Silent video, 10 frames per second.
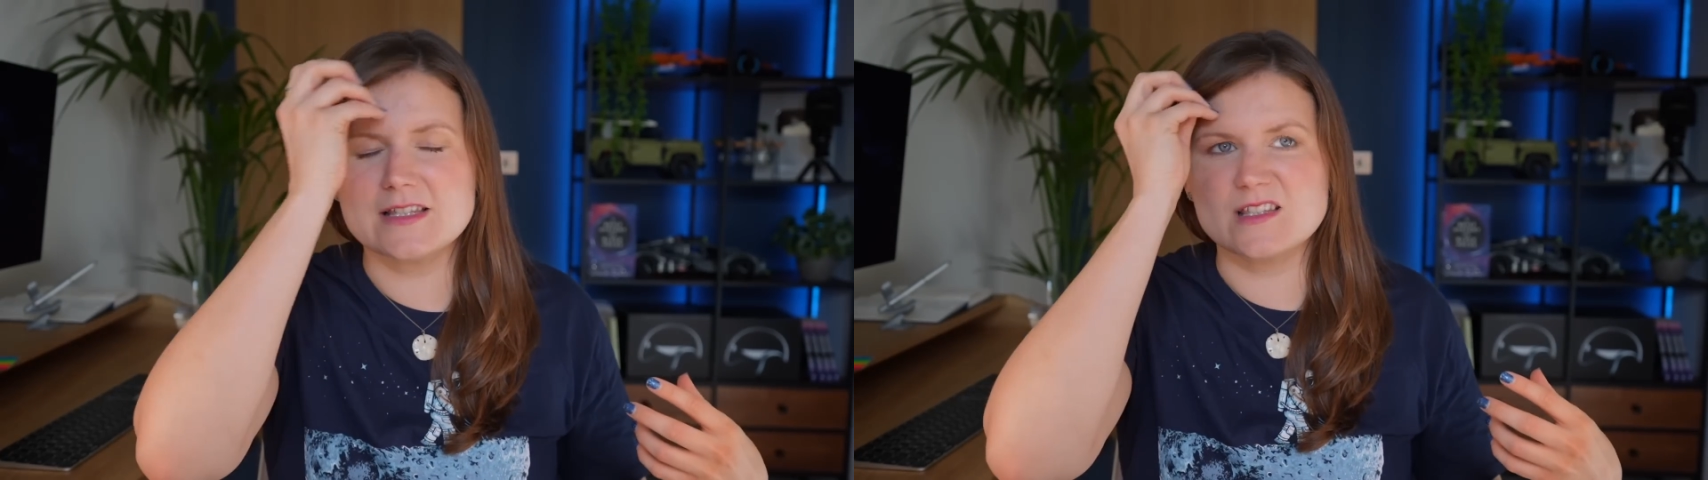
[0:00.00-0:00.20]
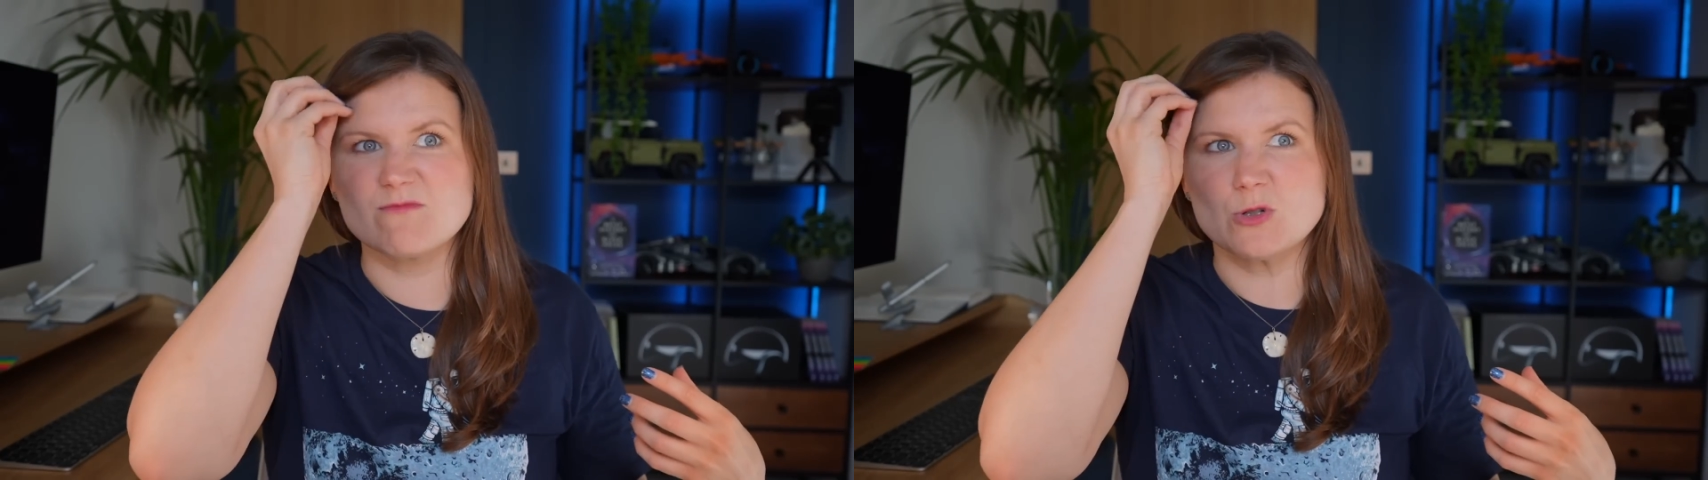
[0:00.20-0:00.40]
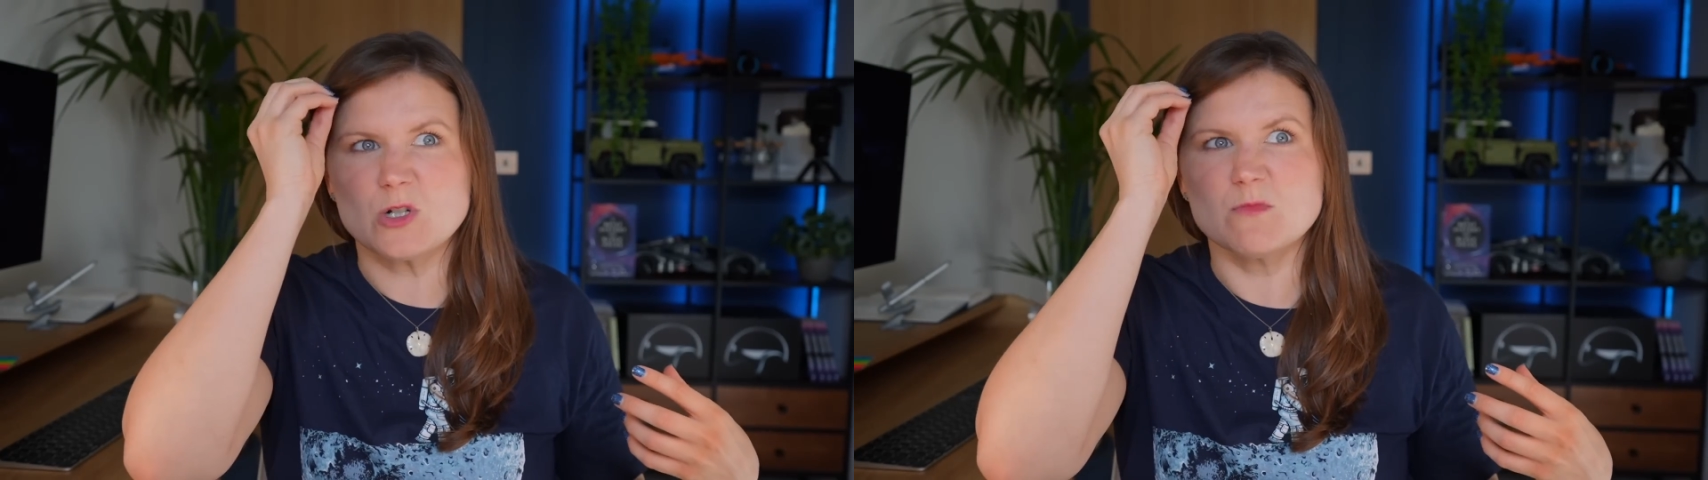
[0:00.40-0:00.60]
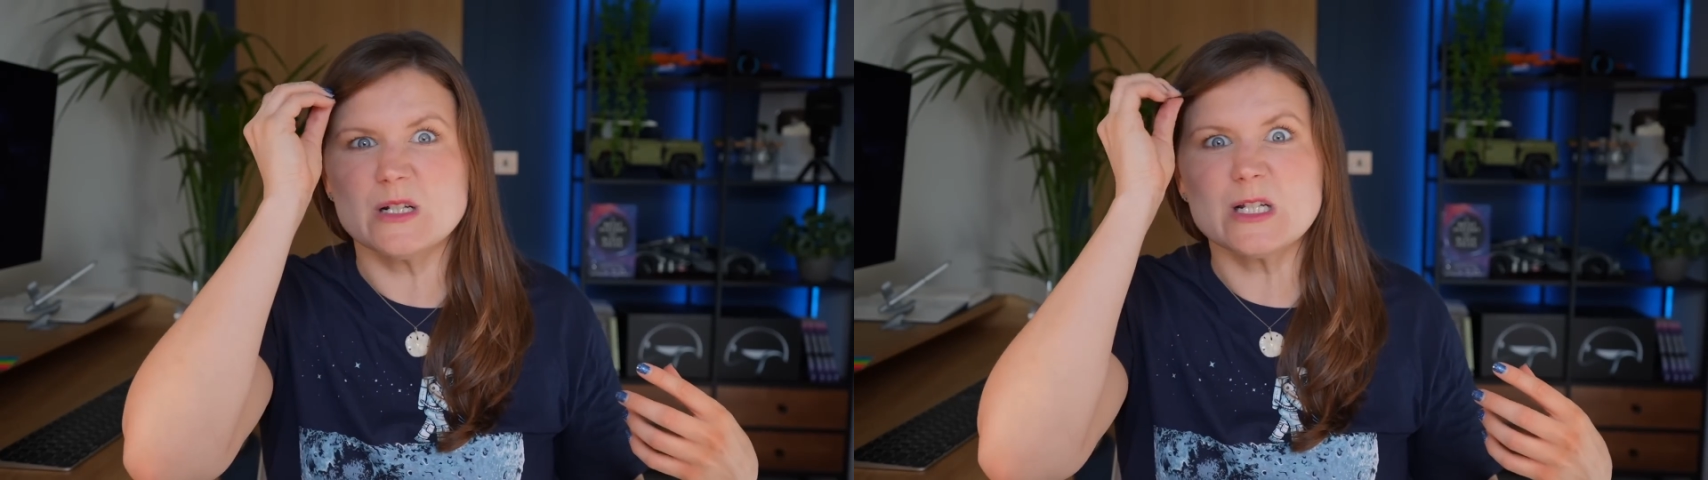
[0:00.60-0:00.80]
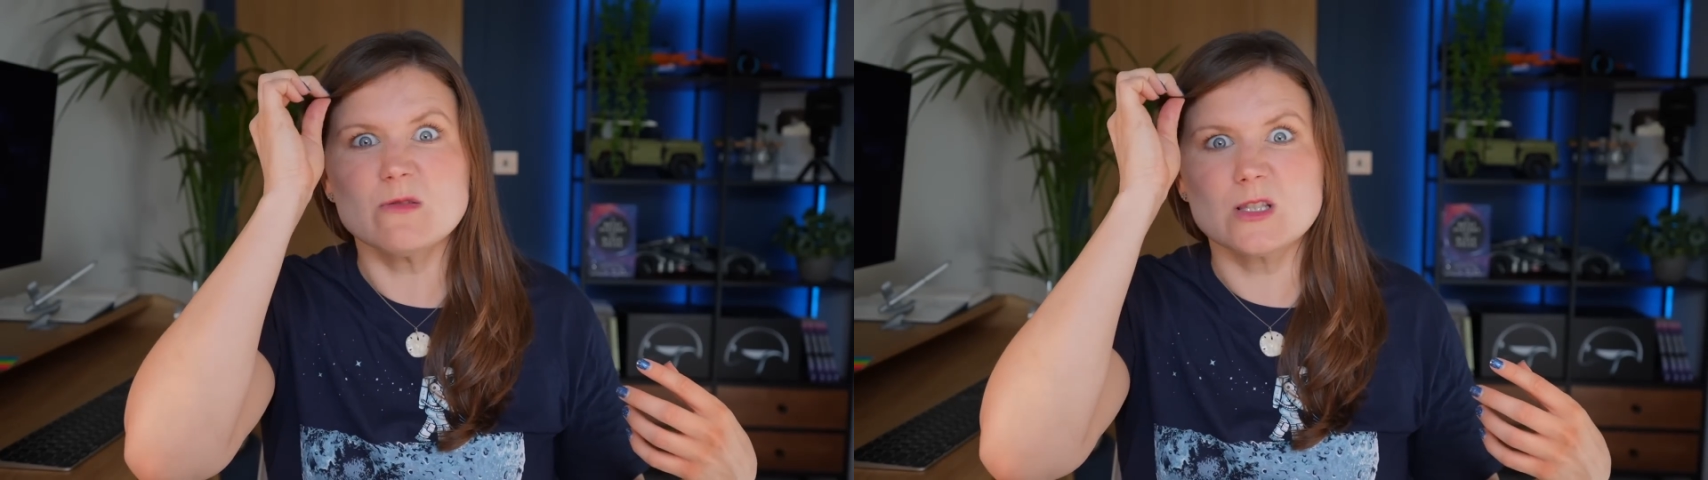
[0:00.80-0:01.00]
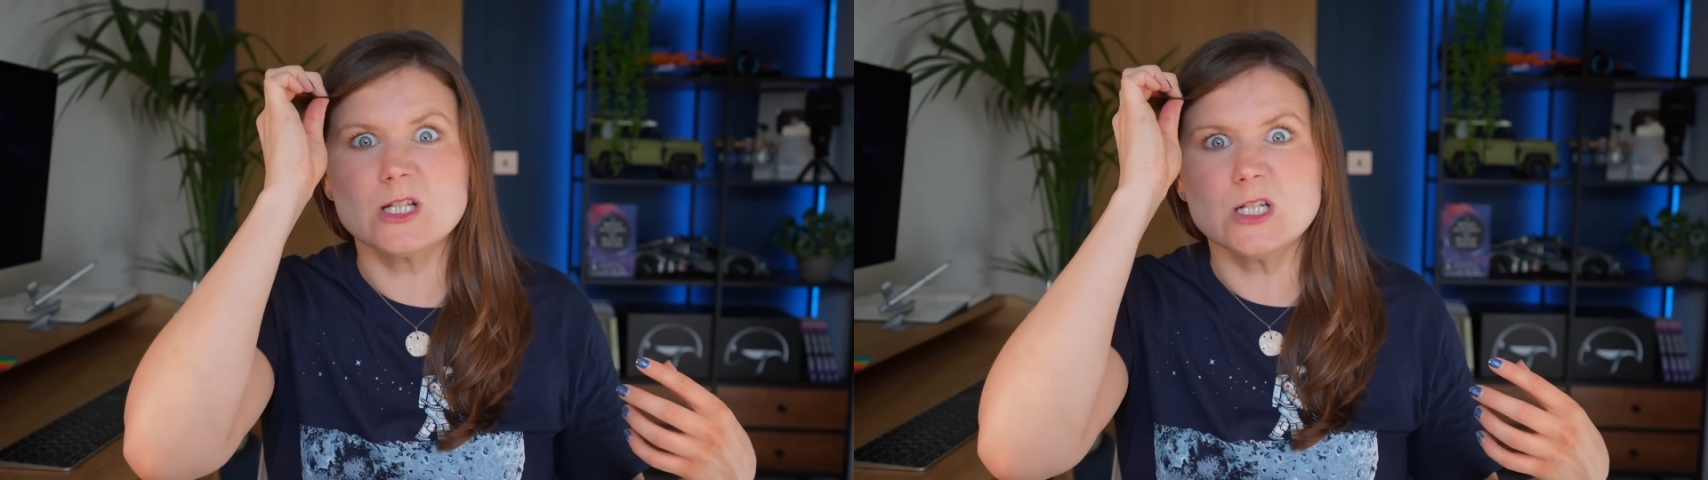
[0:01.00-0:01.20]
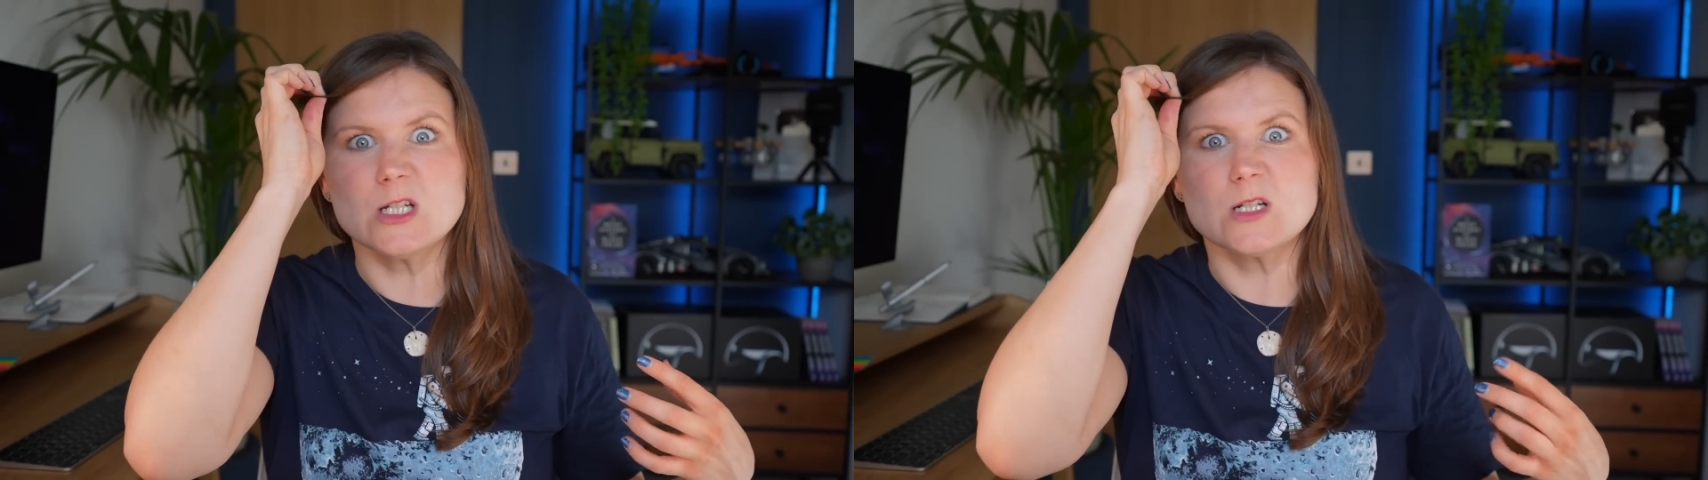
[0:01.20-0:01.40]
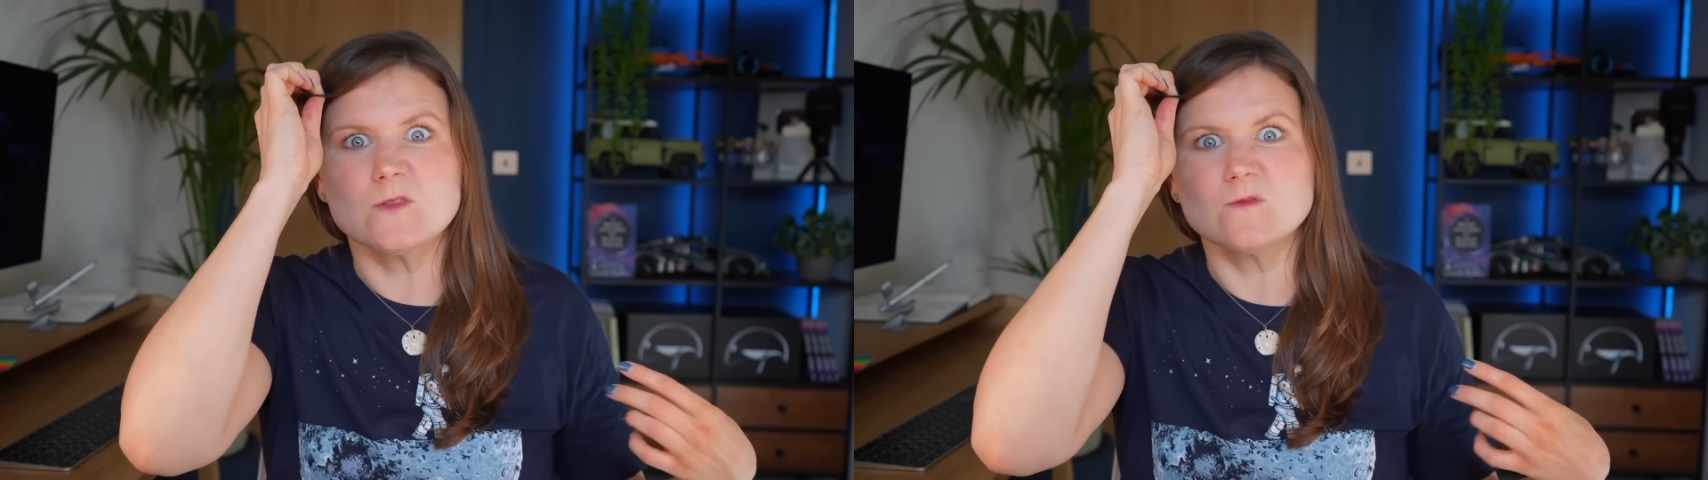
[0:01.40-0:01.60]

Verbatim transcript: there's someone back outside.